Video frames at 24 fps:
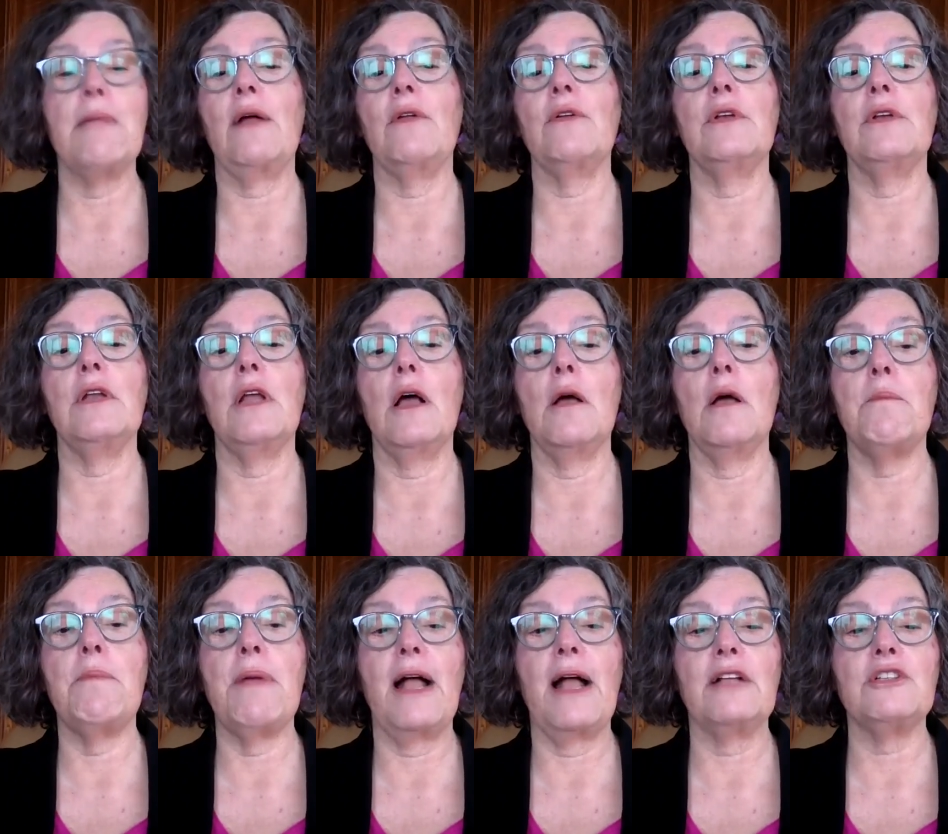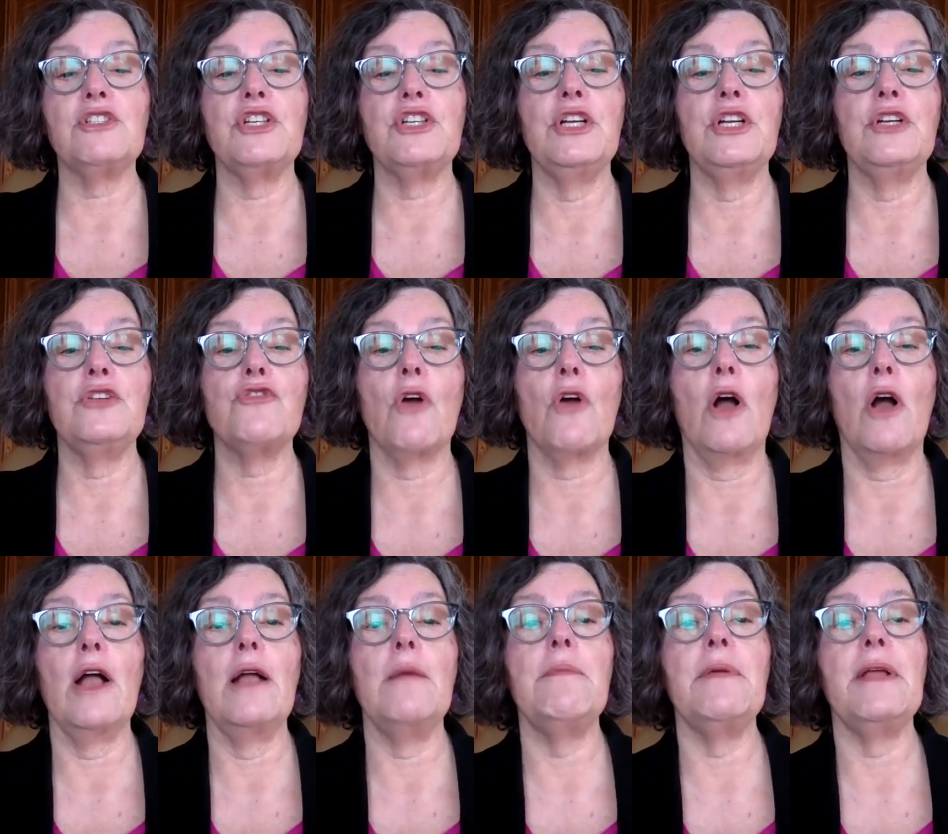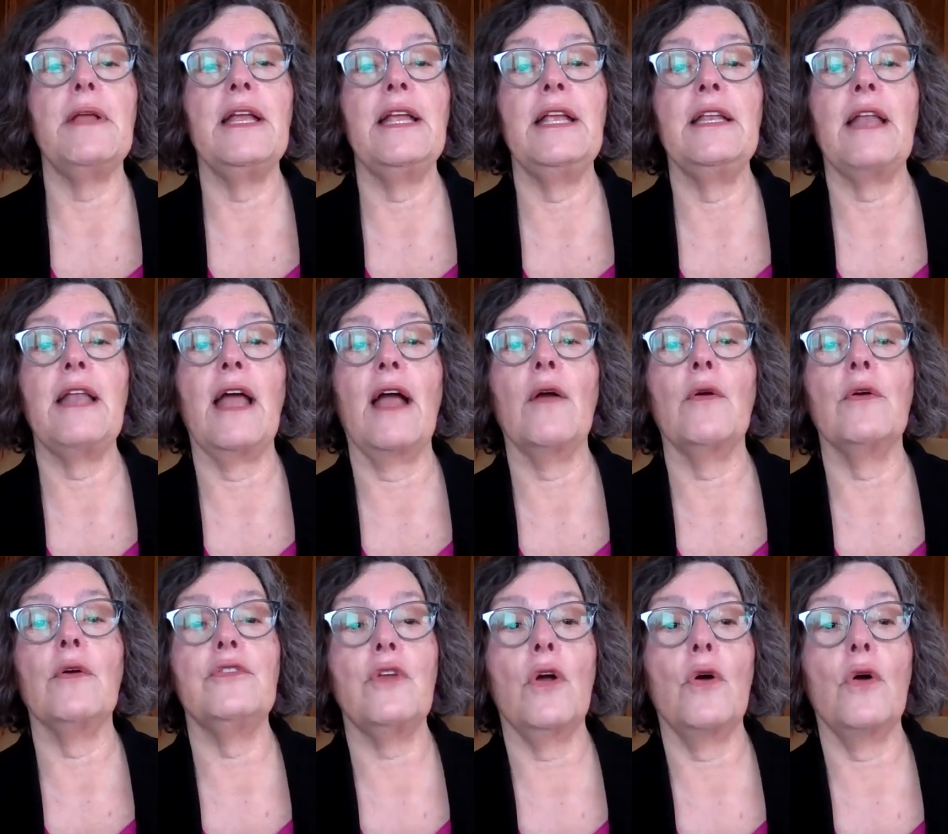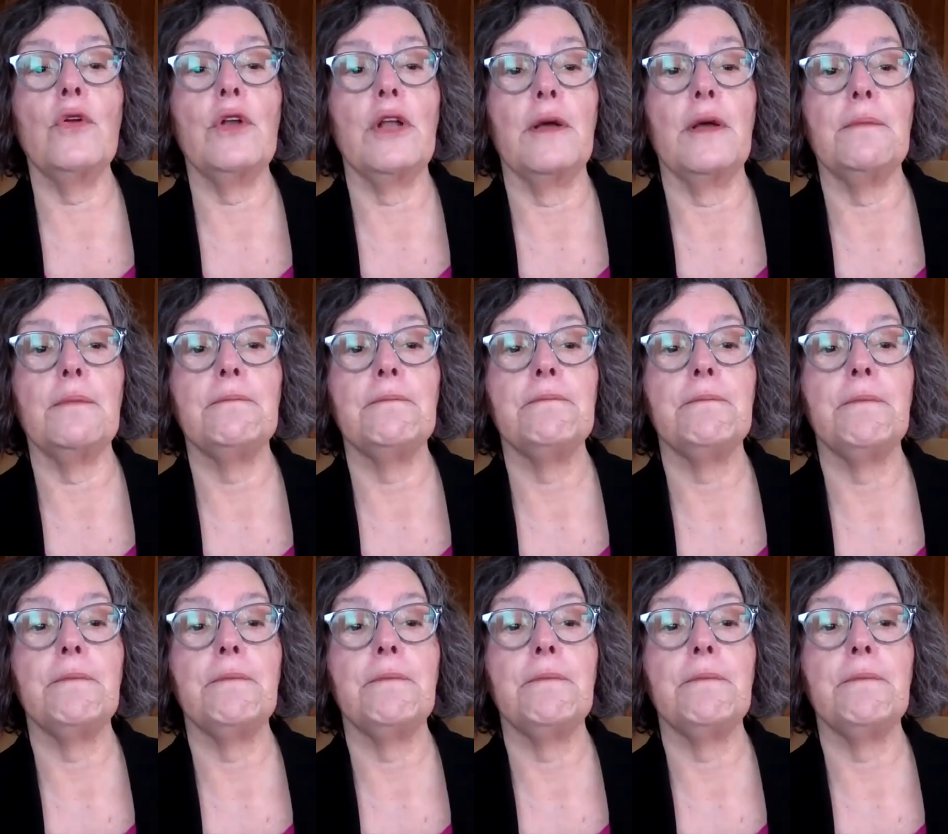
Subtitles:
Mountain Apache tribe in Arizona.